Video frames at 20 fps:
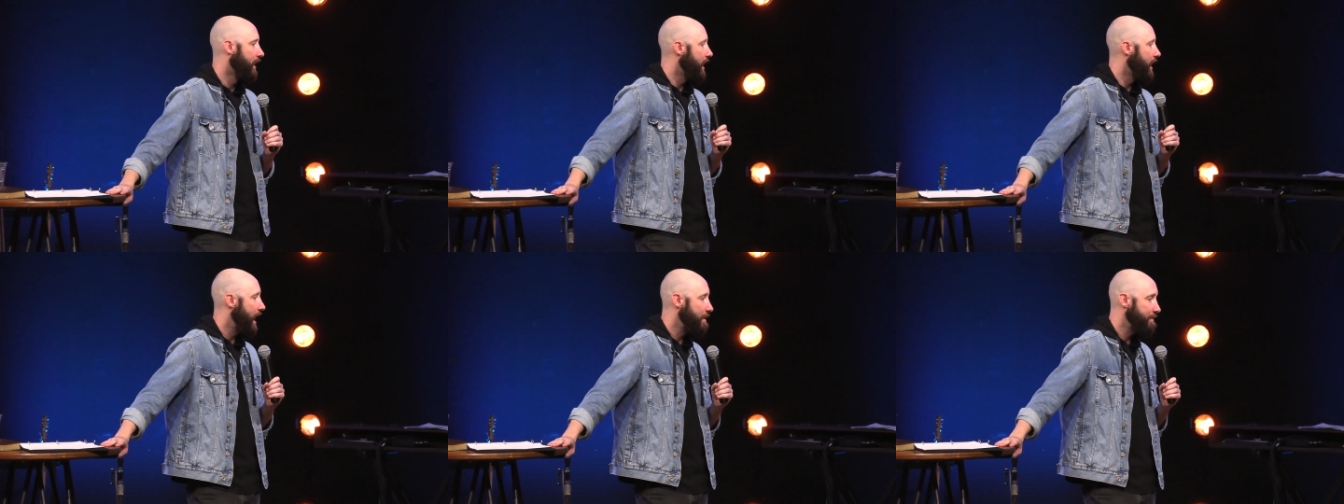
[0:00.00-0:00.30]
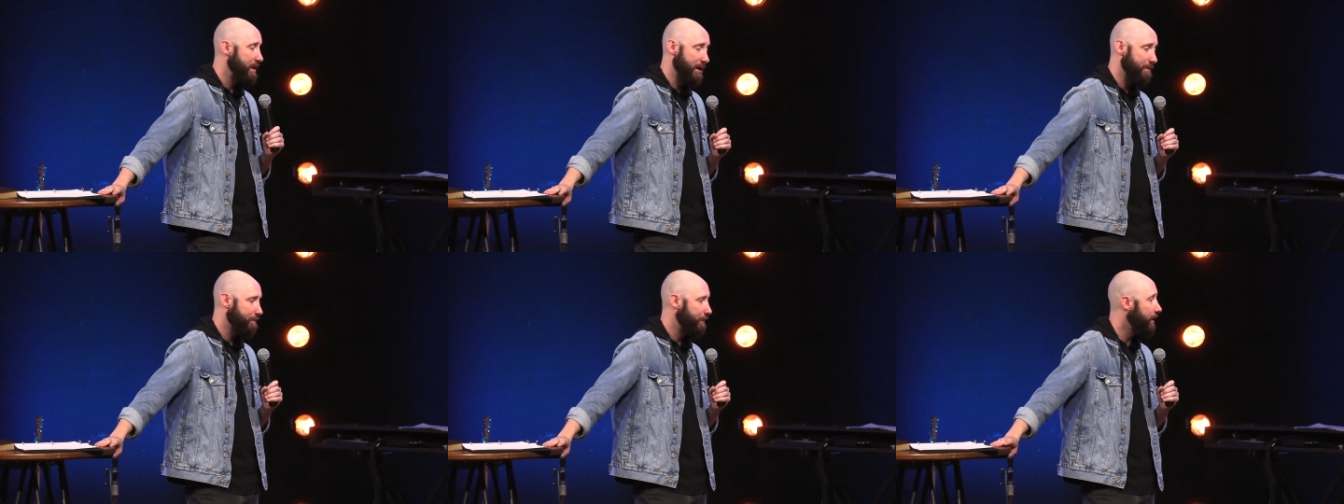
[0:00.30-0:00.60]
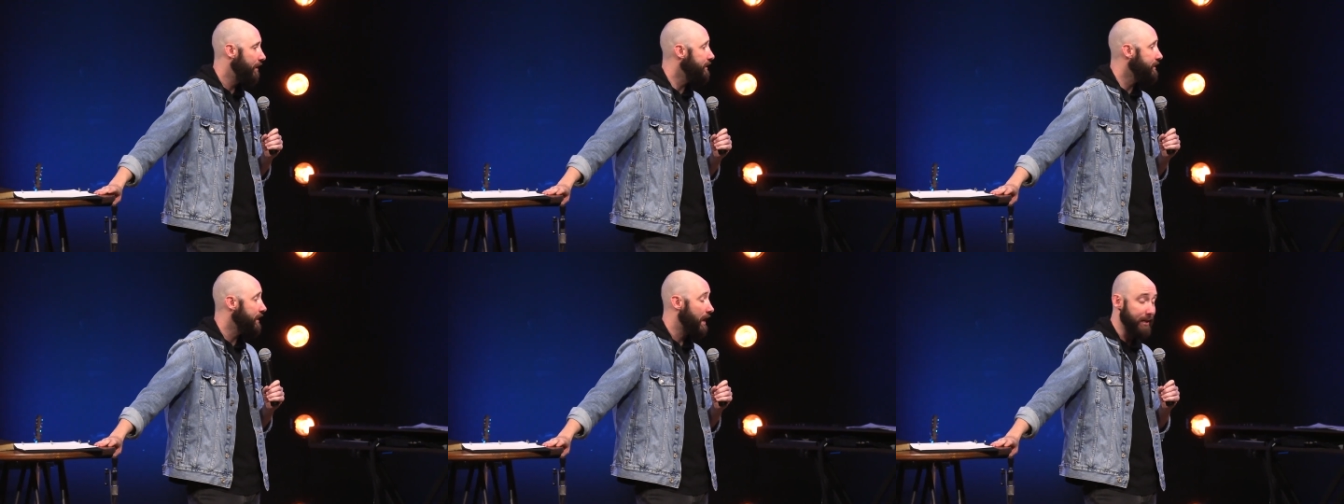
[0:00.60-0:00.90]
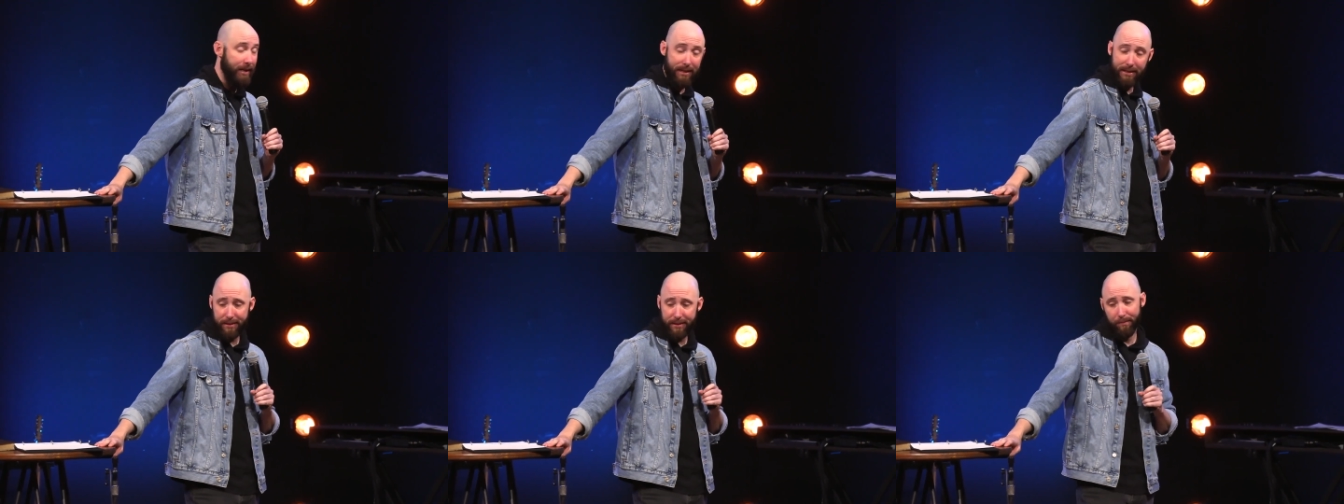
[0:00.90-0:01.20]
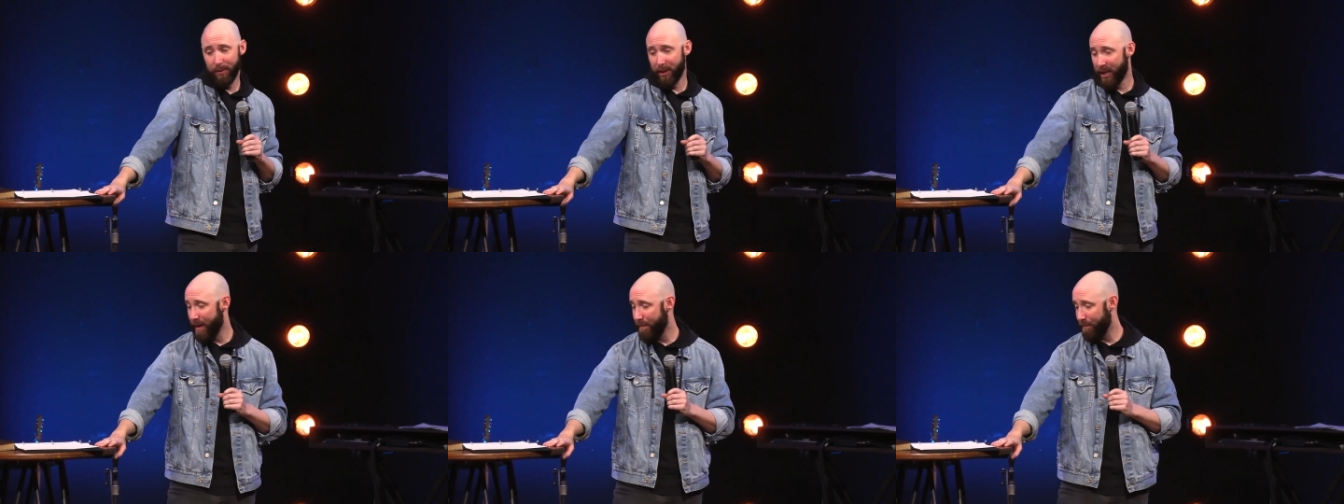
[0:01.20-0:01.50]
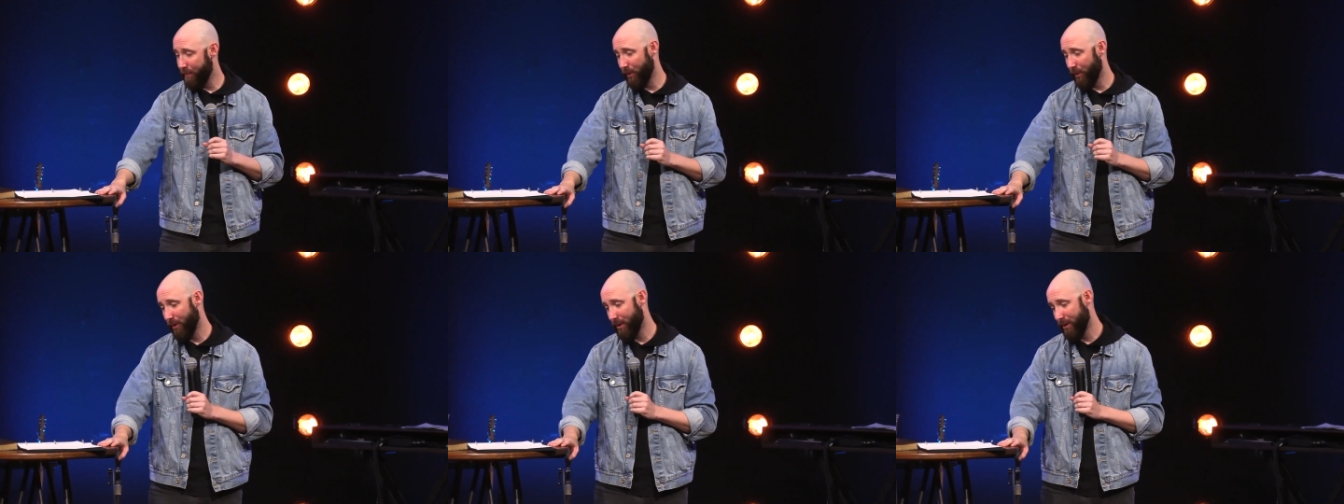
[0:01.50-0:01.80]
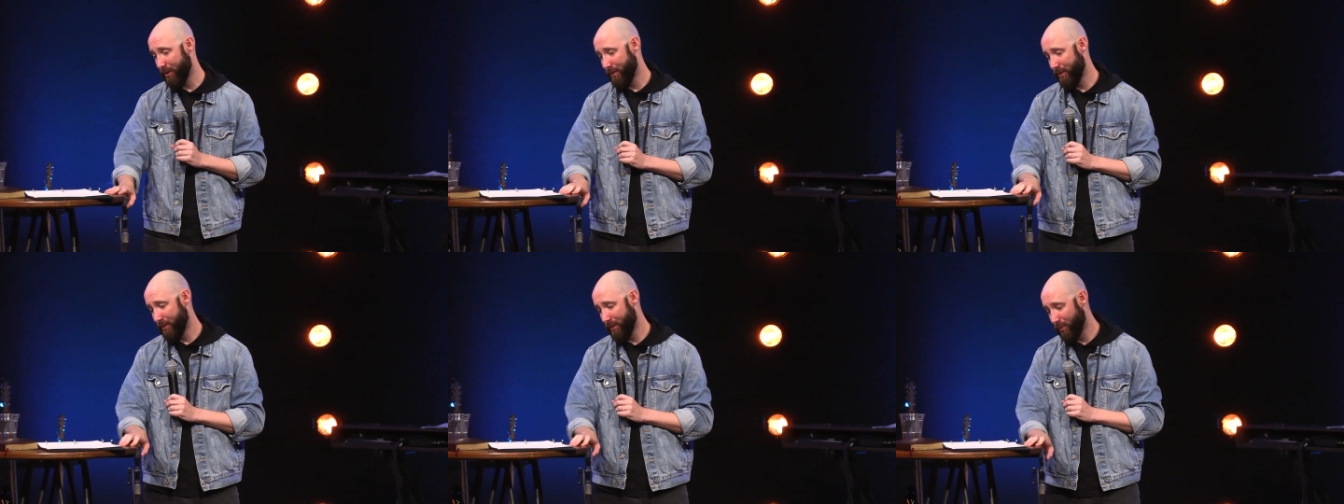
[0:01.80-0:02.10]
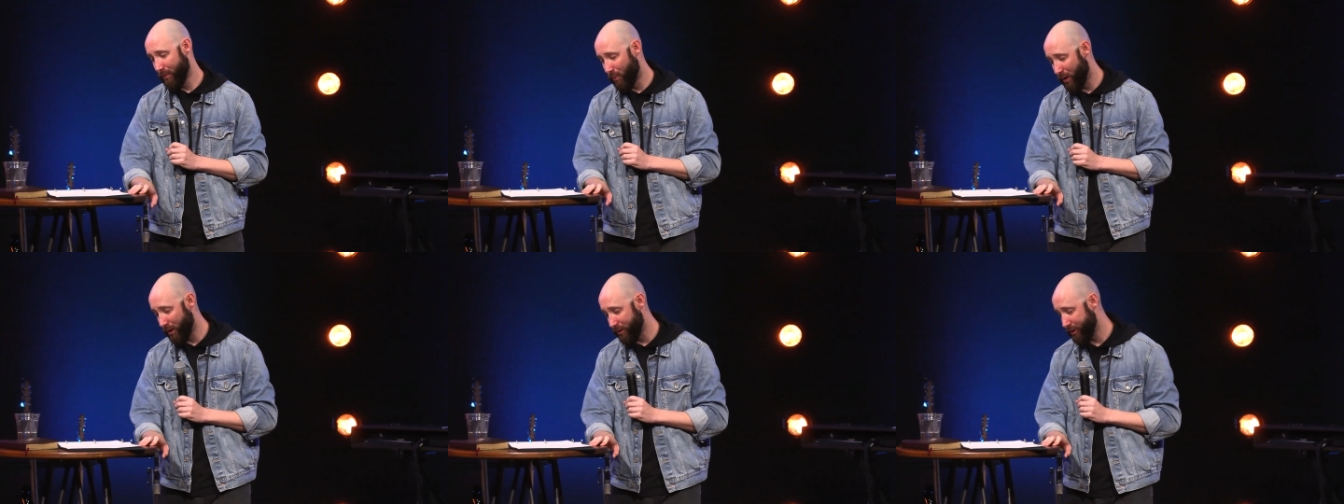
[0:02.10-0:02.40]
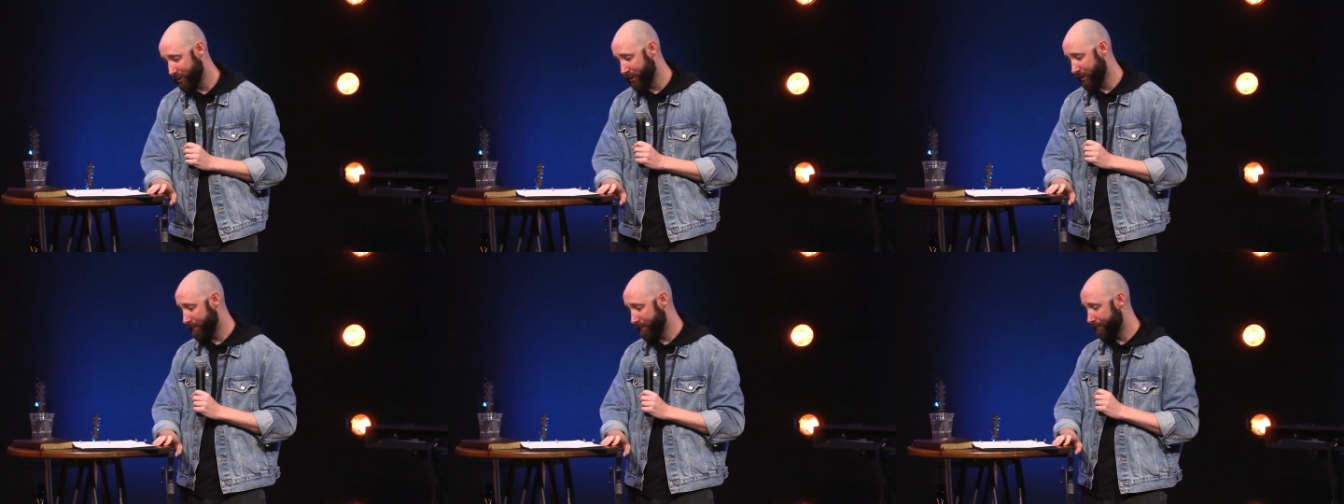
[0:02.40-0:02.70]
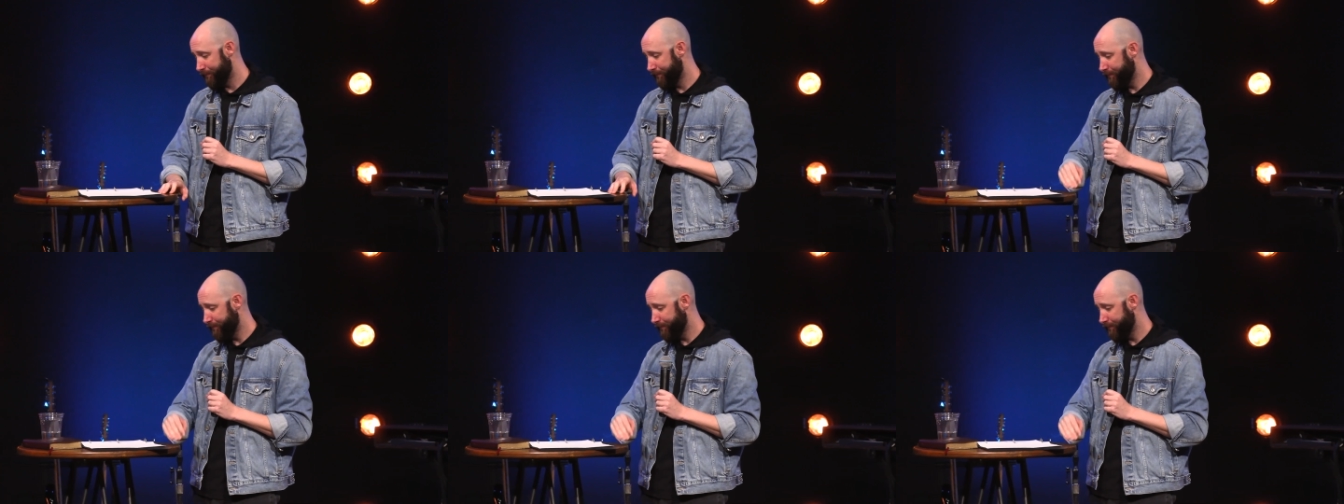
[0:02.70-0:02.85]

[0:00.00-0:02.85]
I'm at a place I need some leper worship